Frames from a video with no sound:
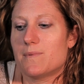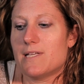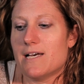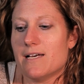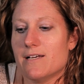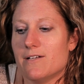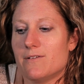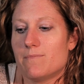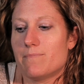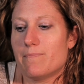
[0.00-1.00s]

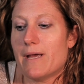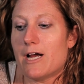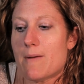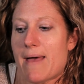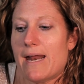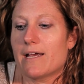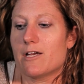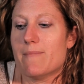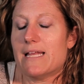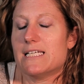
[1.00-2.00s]
the
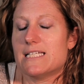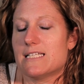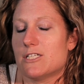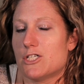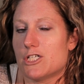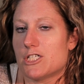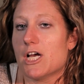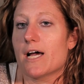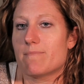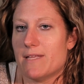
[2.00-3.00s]
paramedic who made the decision to
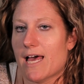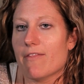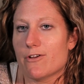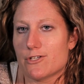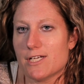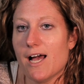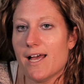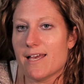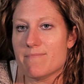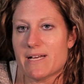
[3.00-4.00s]
shock me that third
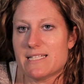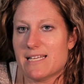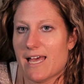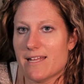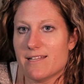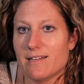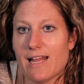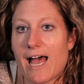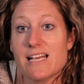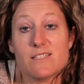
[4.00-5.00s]
time had said the
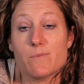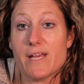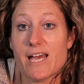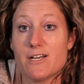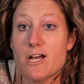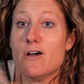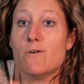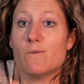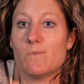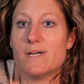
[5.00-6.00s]
last we had
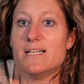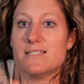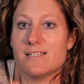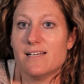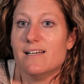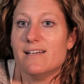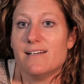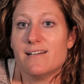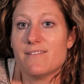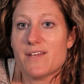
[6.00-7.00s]
known was
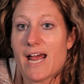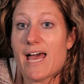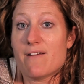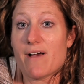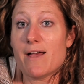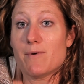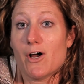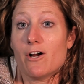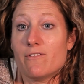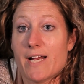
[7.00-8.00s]
that I had a viable
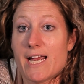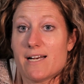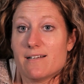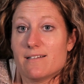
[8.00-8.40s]
heart rate